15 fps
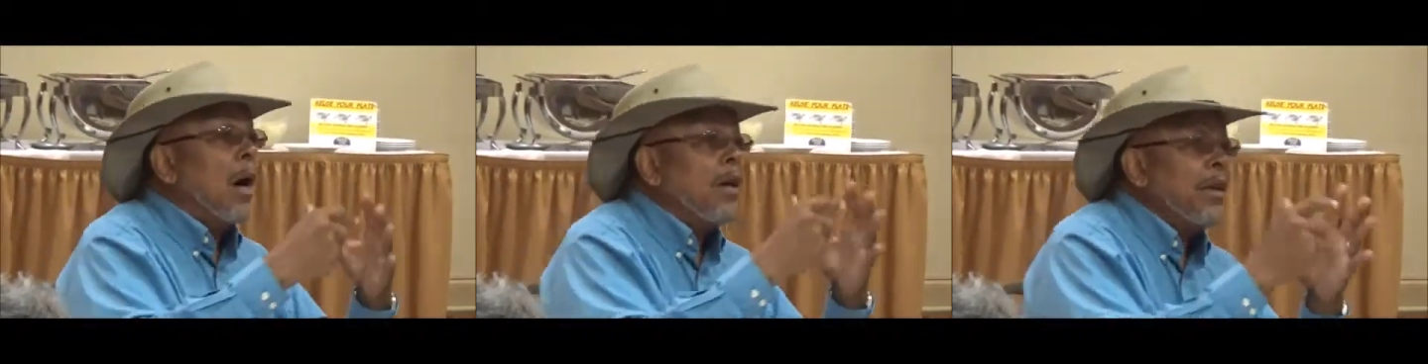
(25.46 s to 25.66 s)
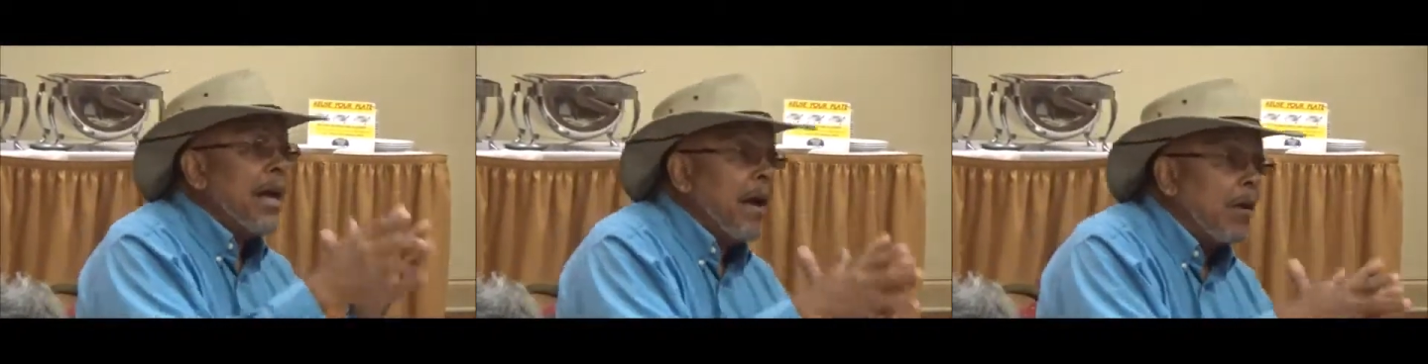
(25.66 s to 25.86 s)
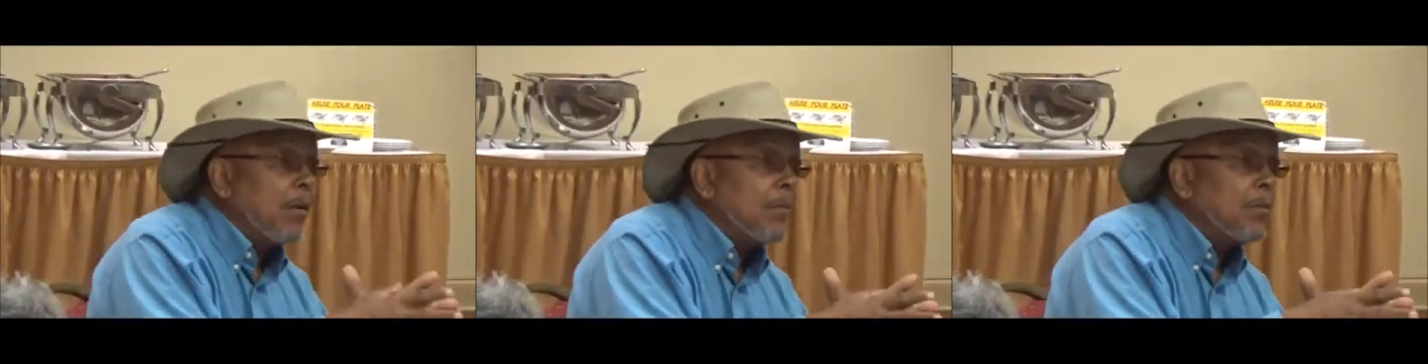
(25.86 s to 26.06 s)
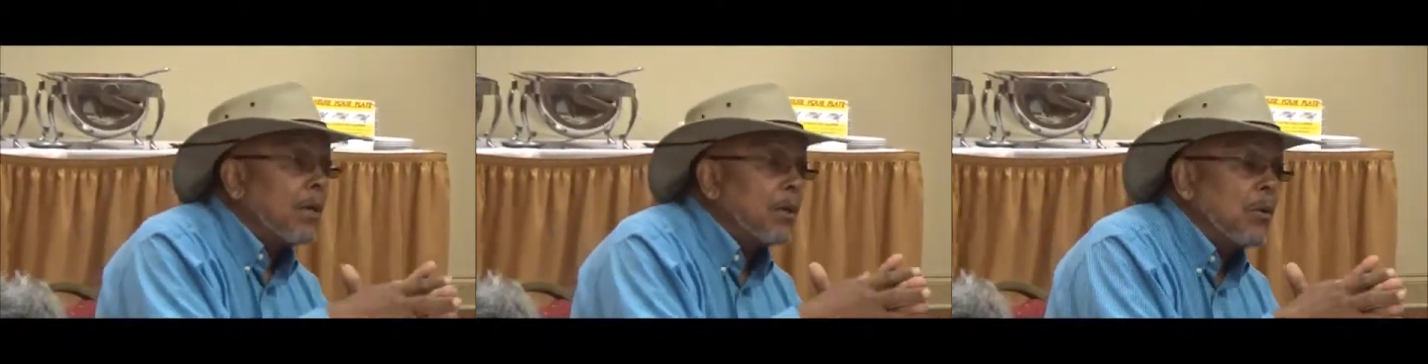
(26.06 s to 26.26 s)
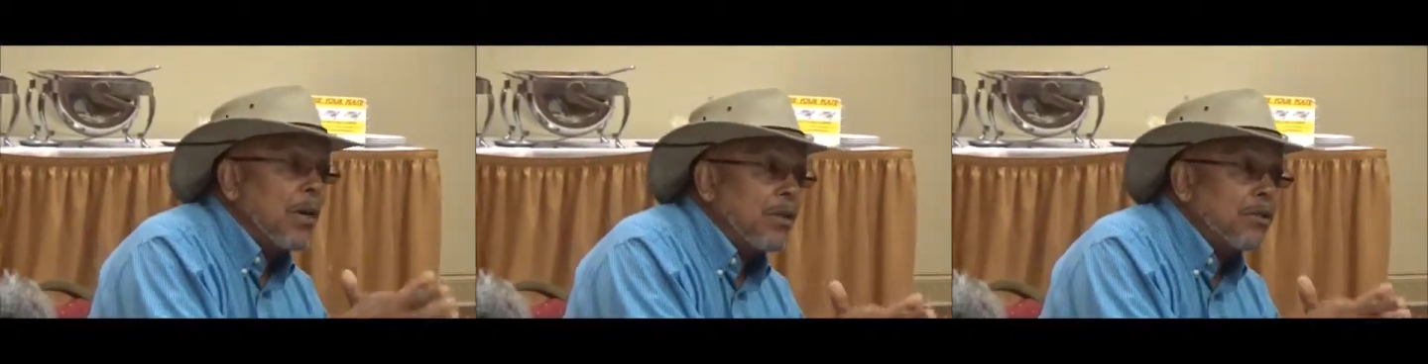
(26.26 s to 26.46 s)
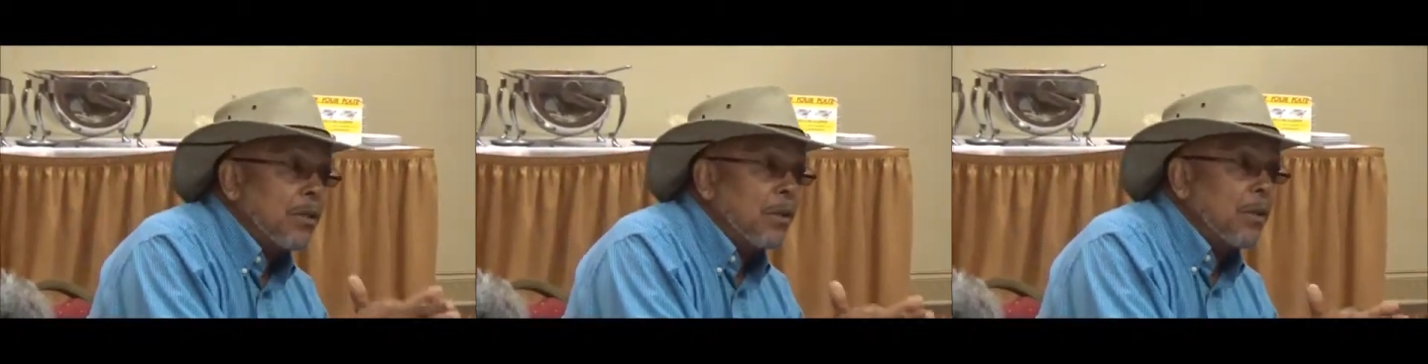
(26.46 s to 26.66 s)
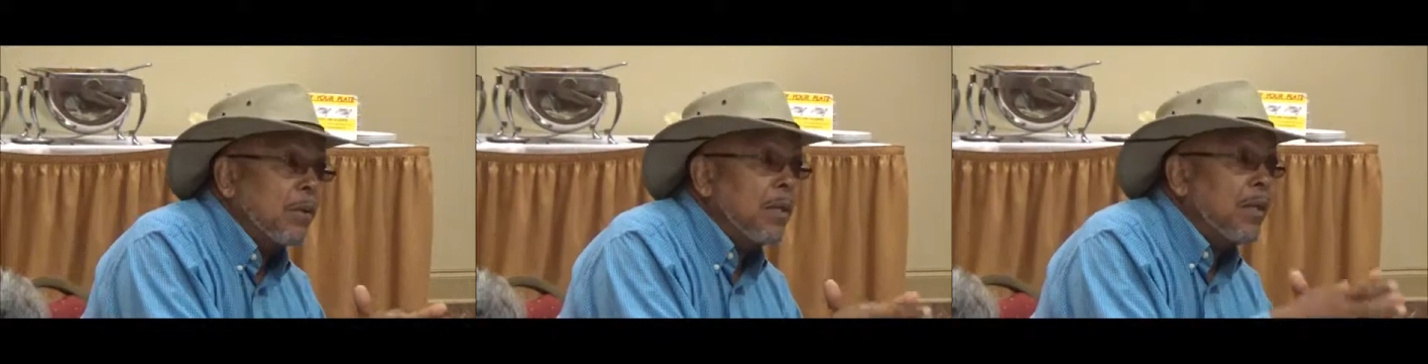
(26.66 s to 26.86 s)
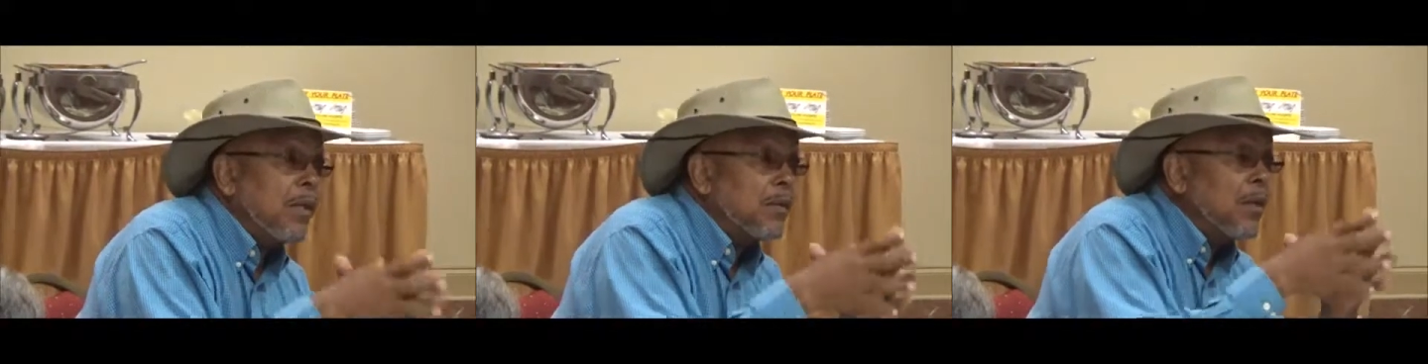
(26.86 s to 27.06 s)
Now, my question
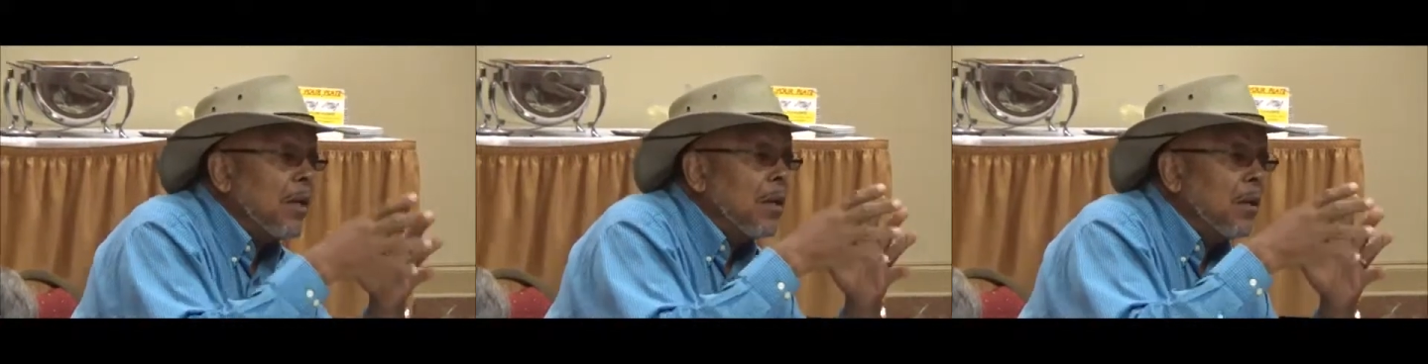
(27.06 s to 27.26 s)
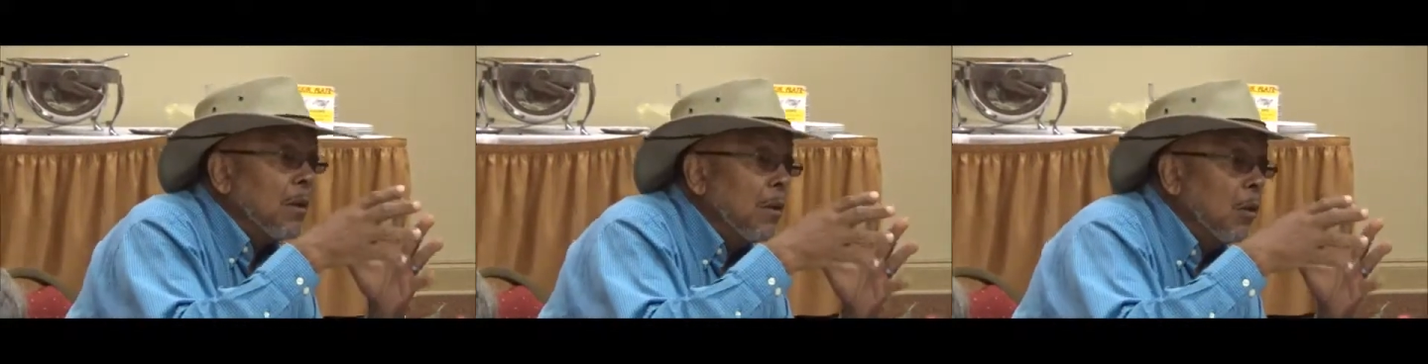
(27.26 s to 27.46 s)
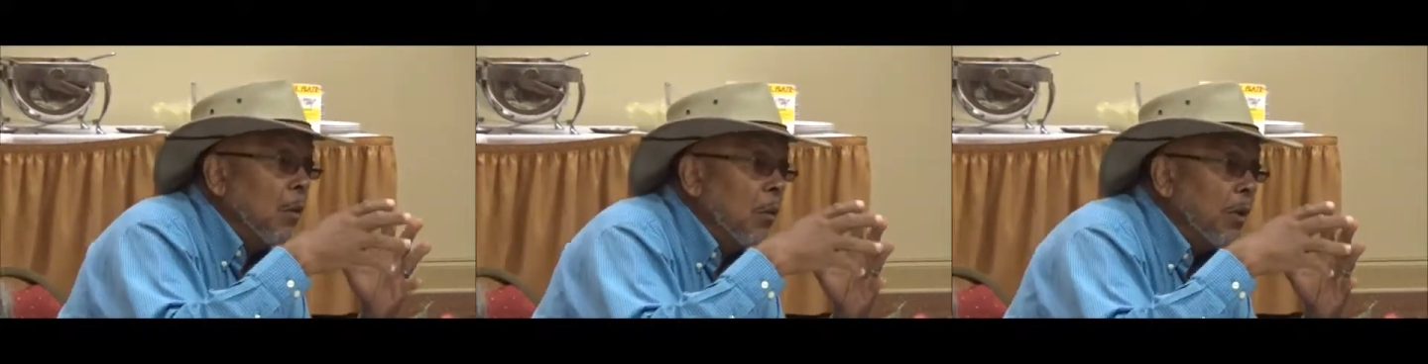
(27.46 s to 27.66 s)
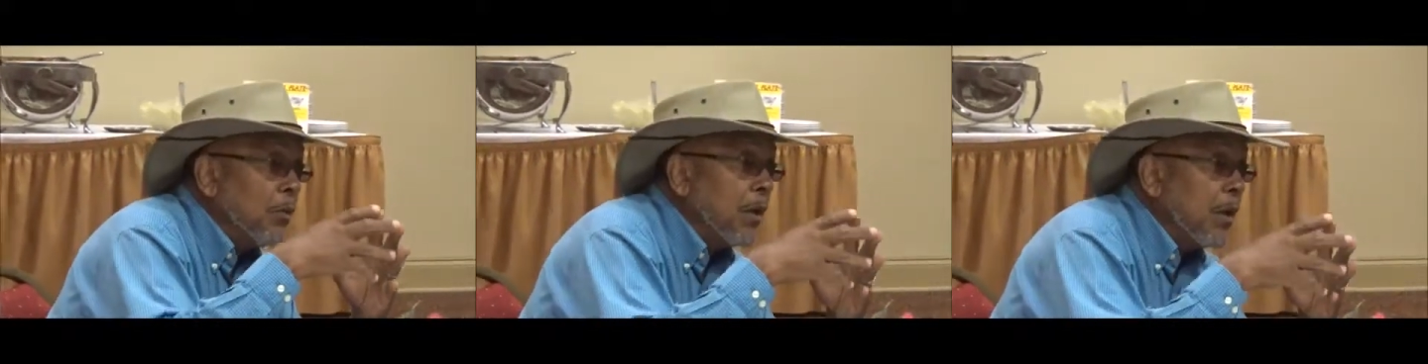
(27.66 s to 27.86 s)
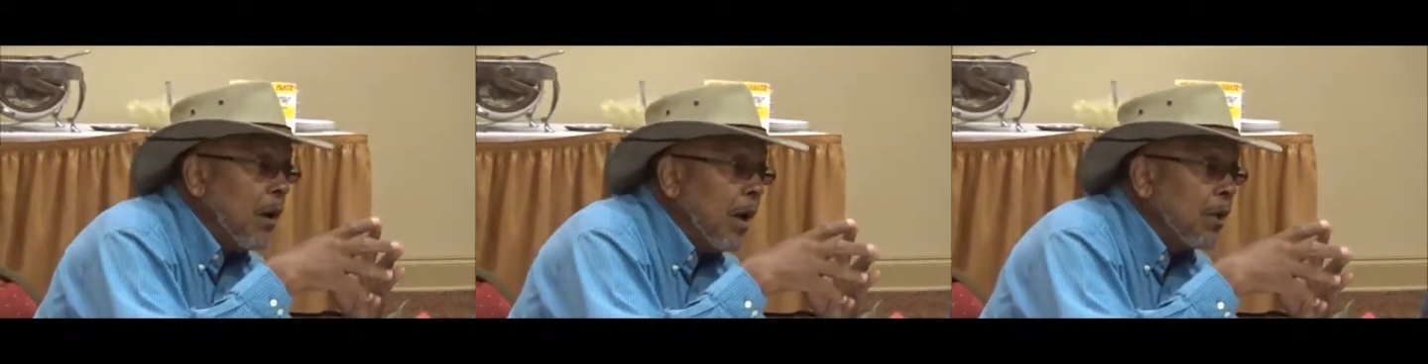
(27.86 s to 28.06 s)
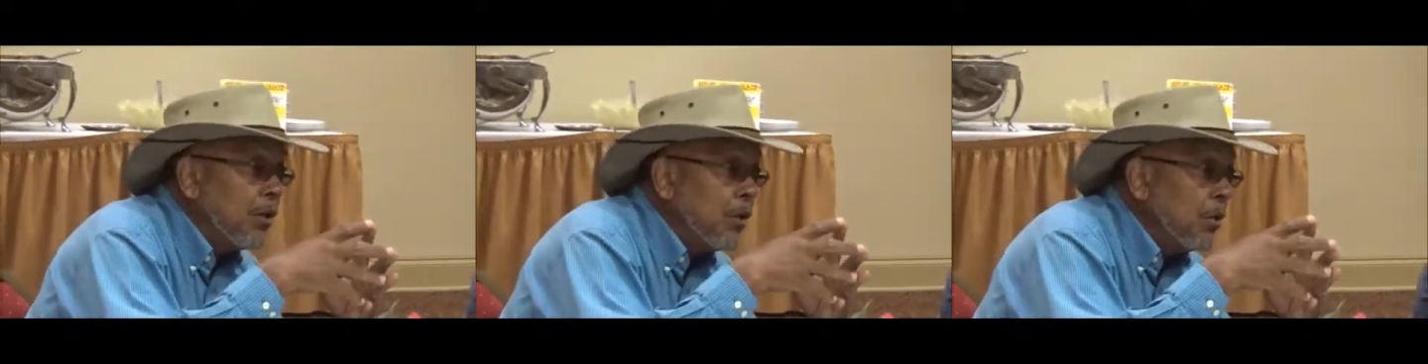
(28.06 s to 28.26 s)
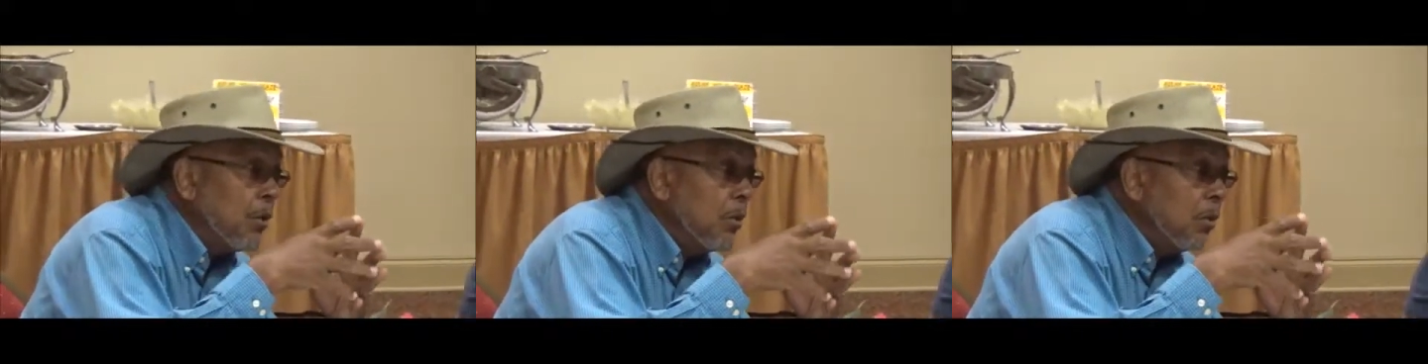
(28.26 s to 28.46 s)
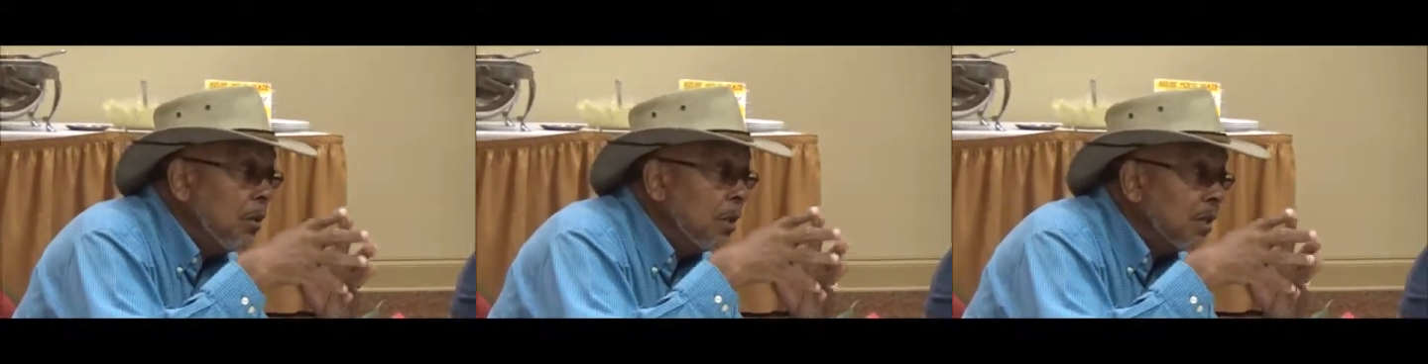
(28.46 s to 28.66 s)
though is, with regard to
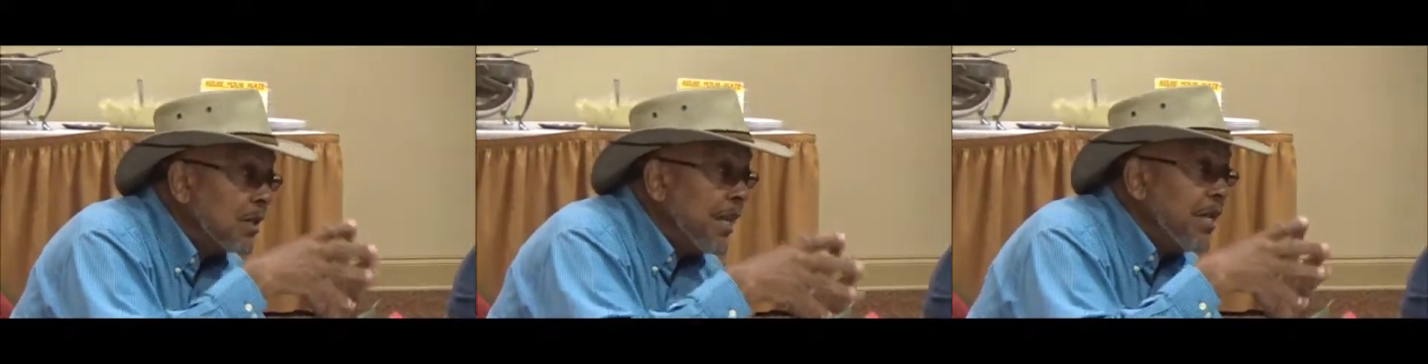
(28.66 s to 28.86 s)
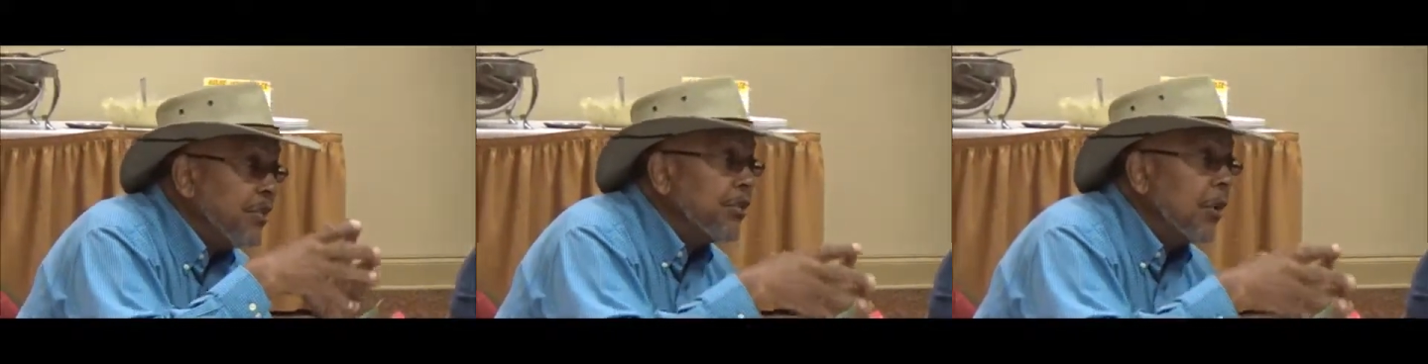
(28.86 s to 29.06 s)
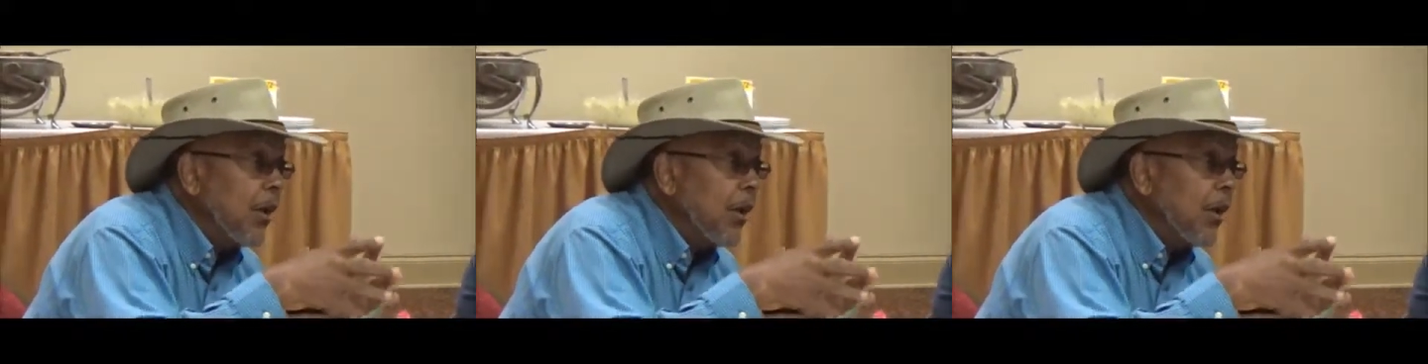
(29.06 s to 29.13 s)
the St.